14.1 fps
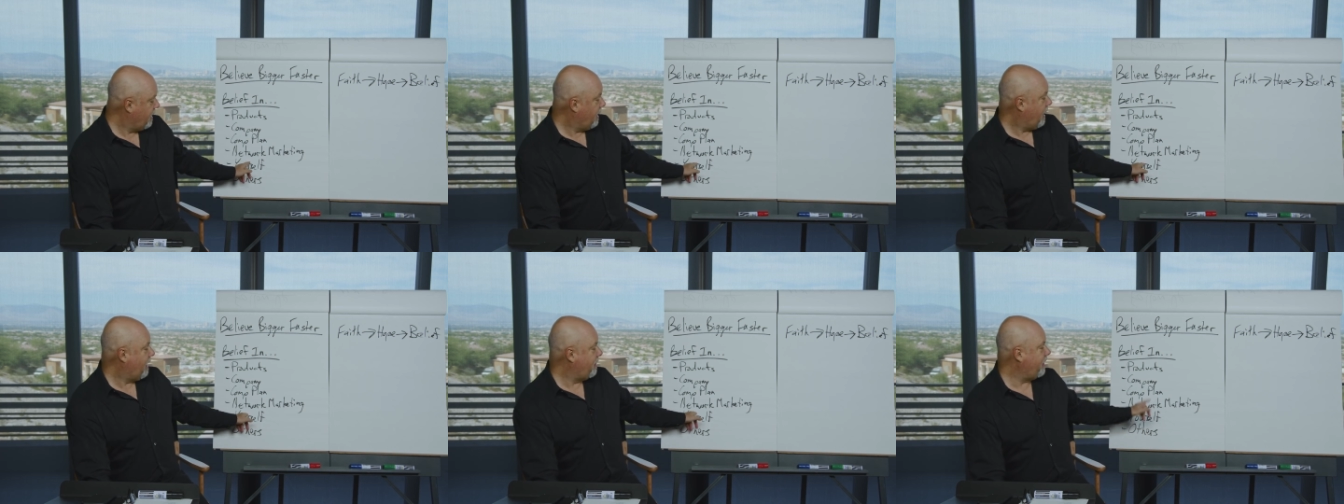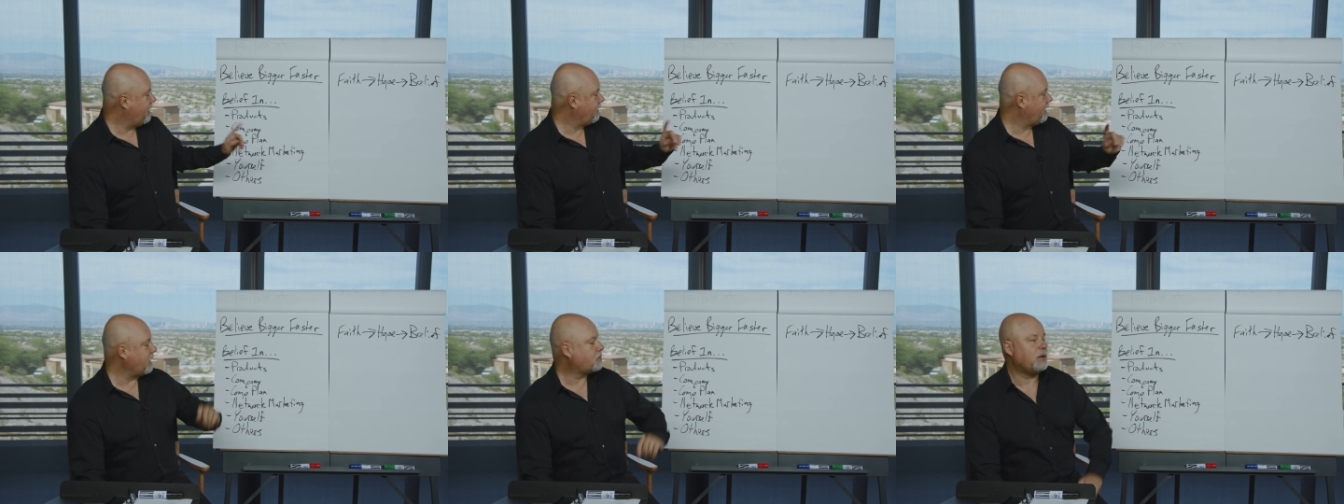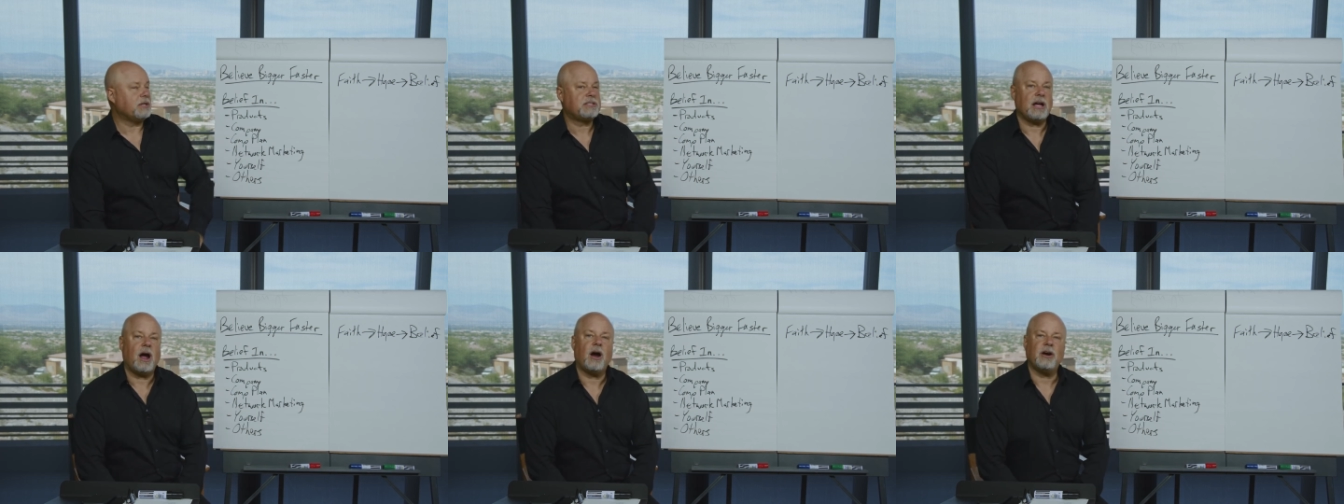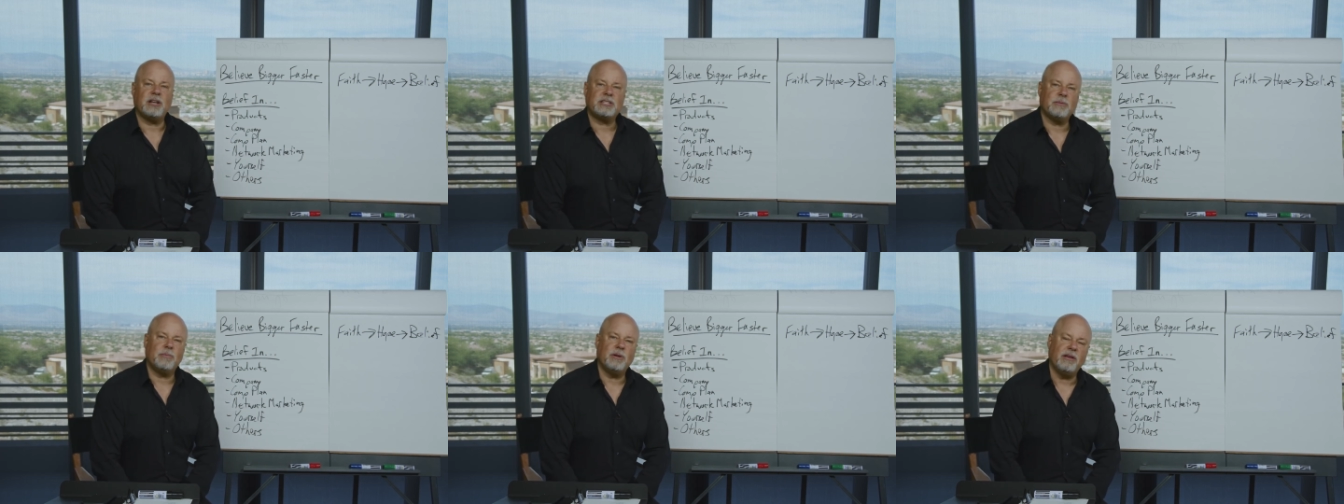And then guess what's the hardest
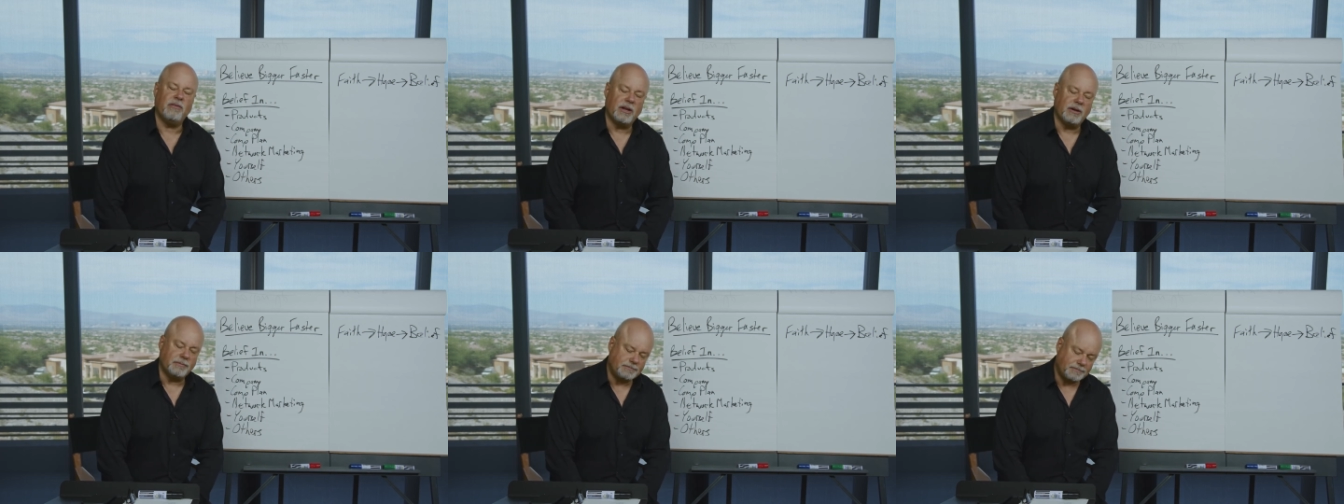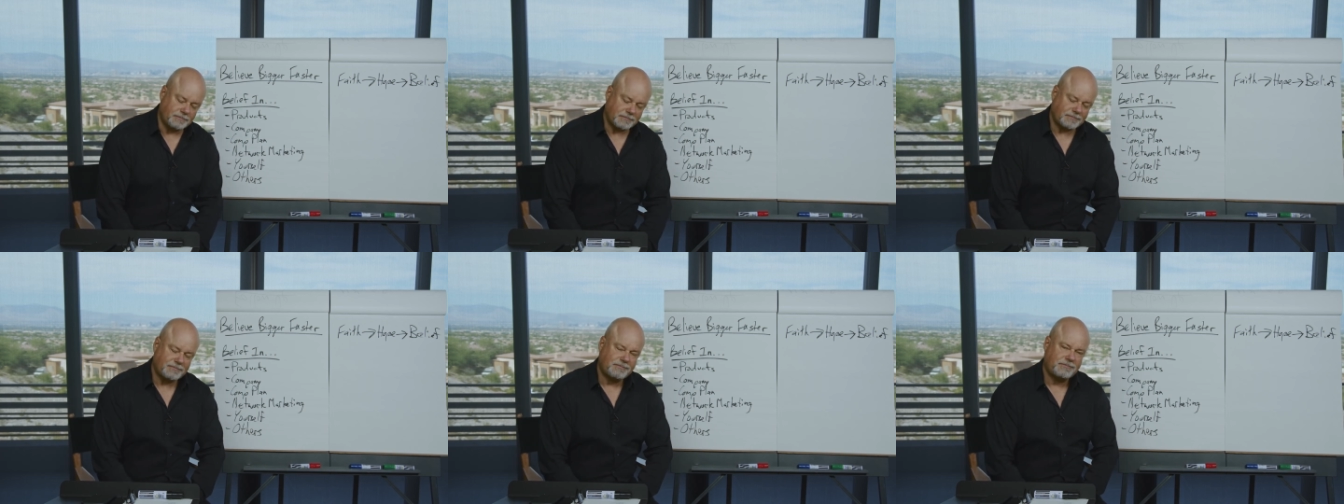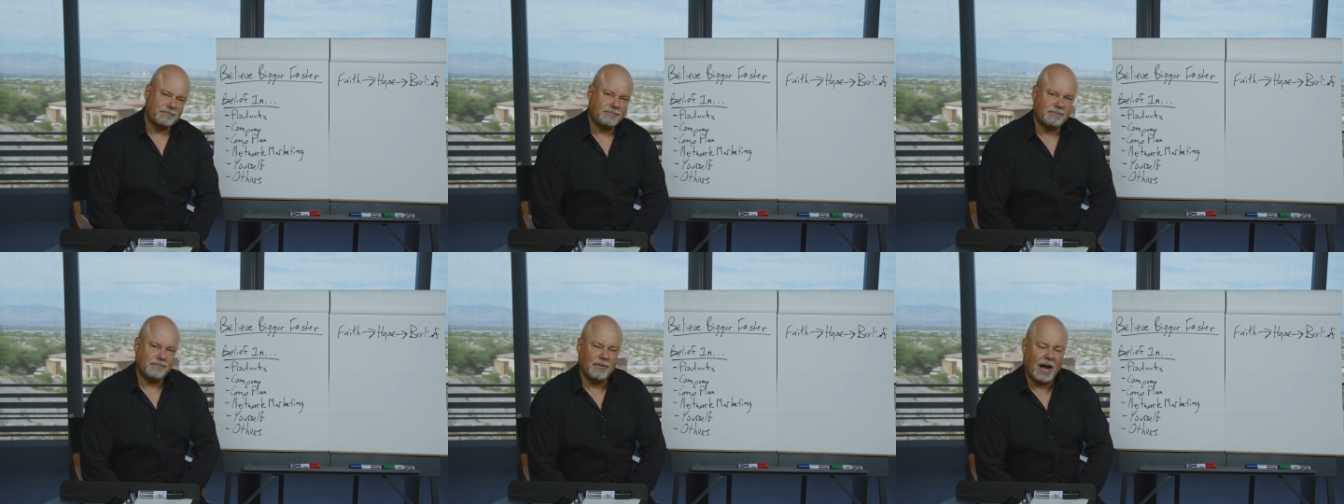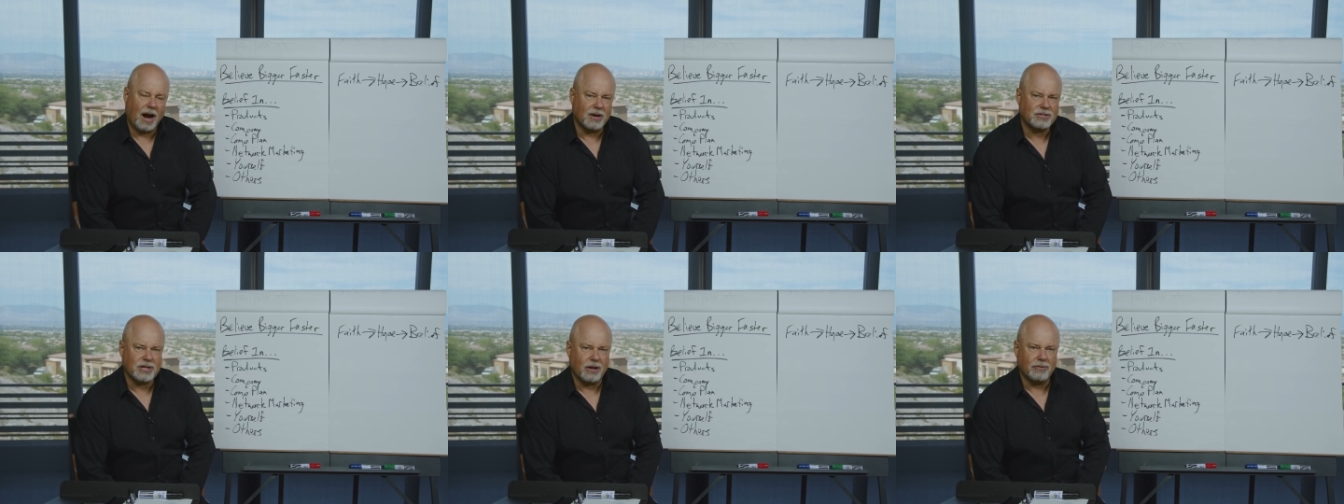to believe in?
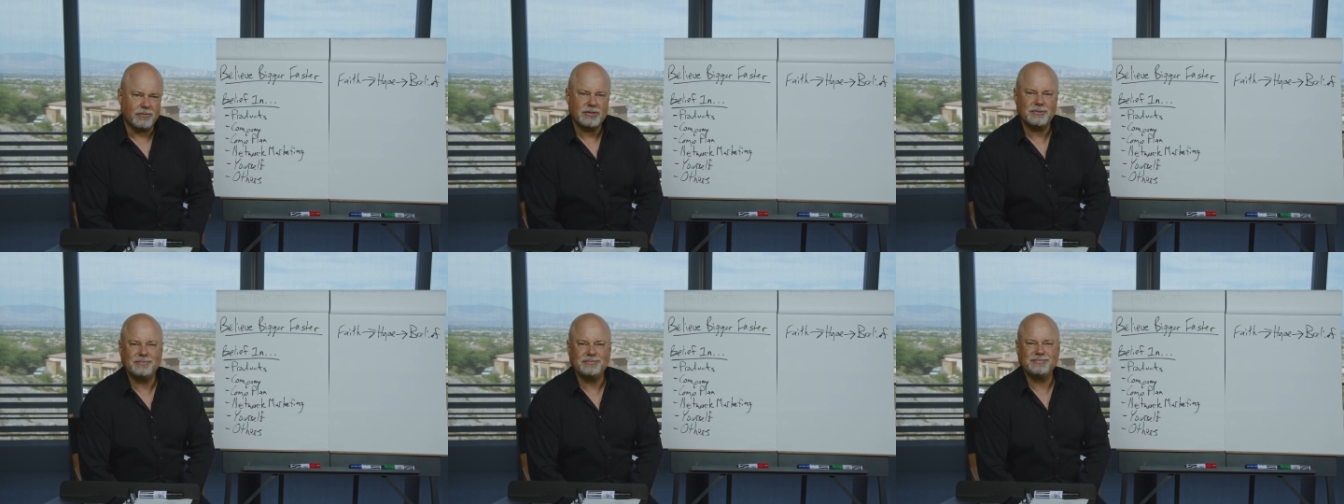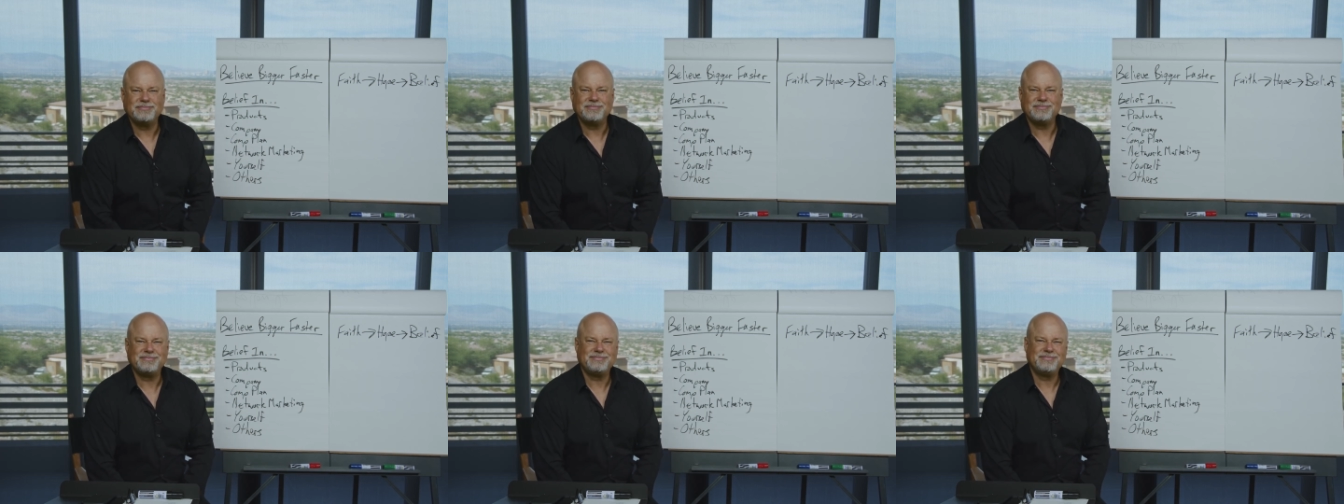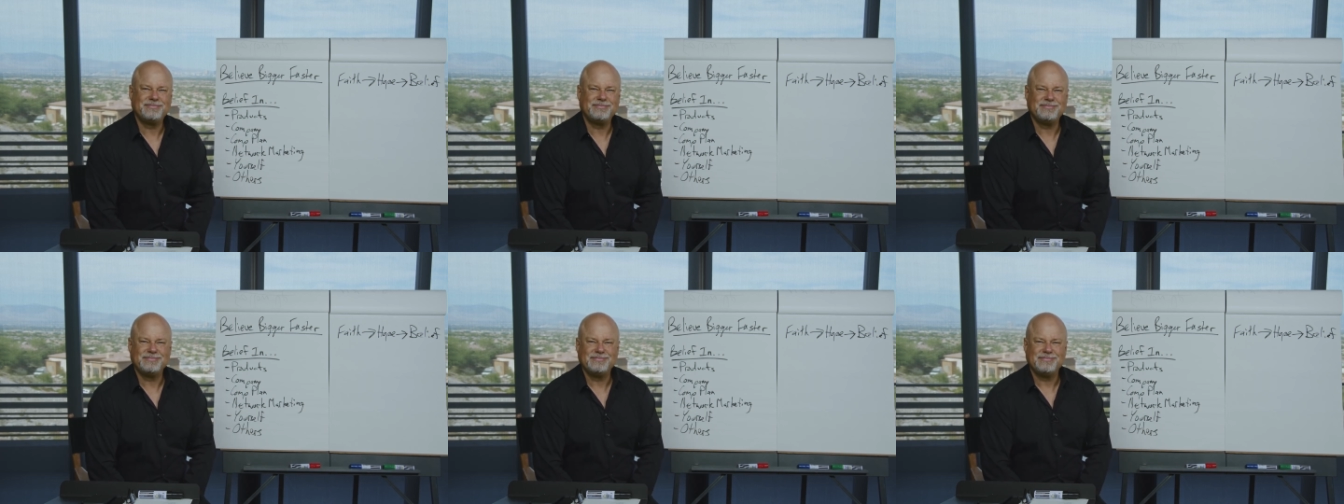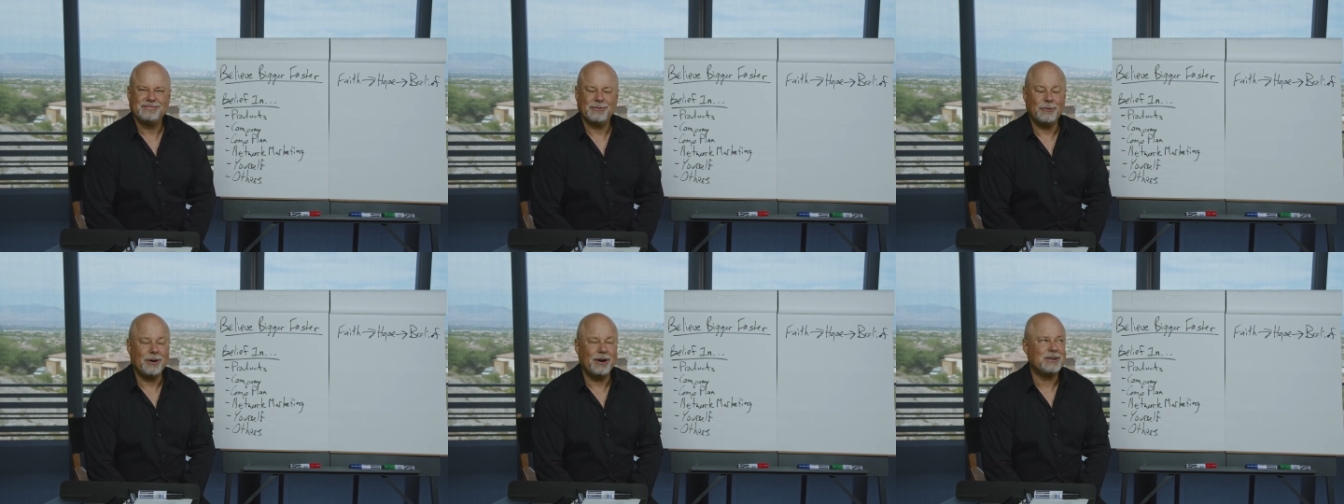Ourselves.
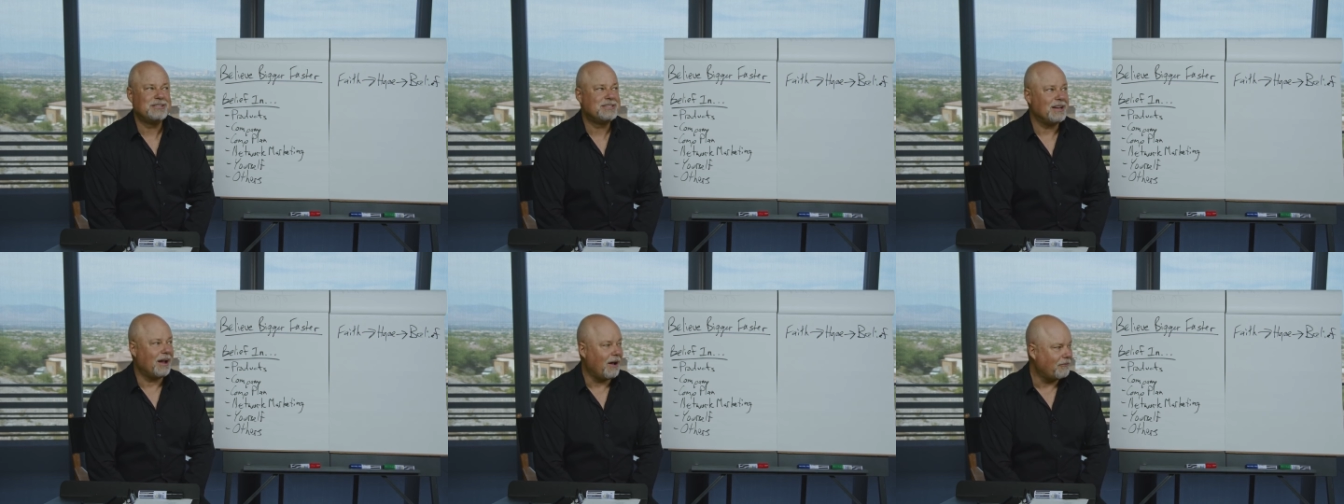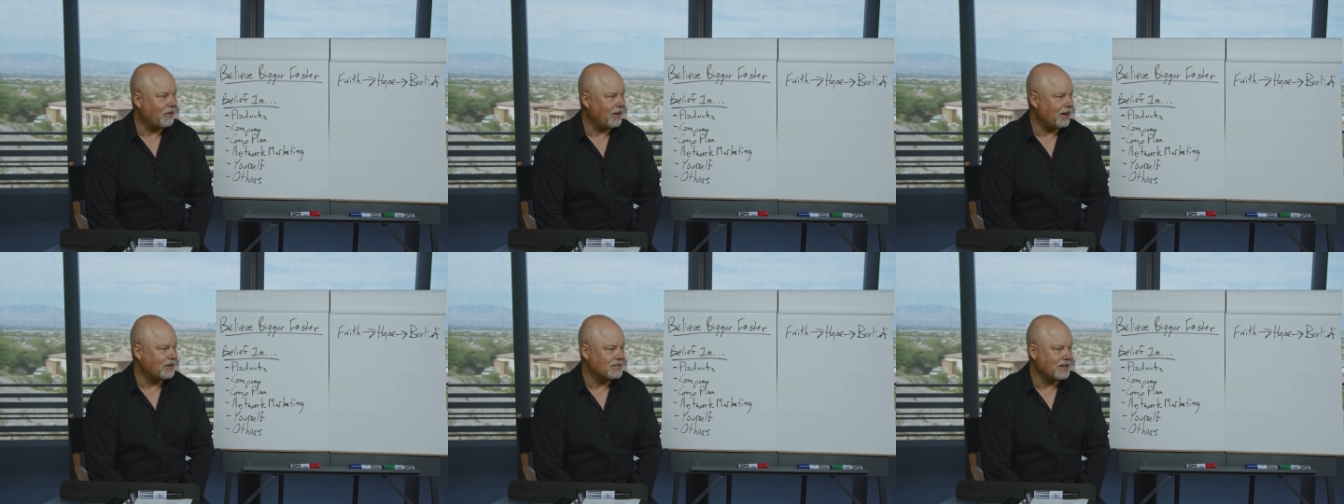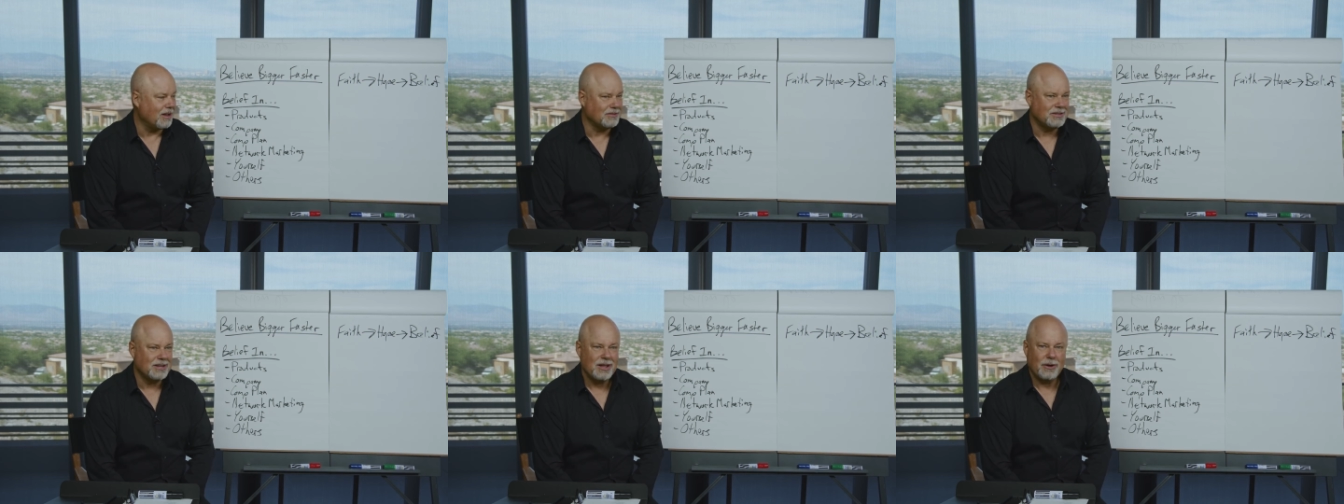We're tough on ourselves.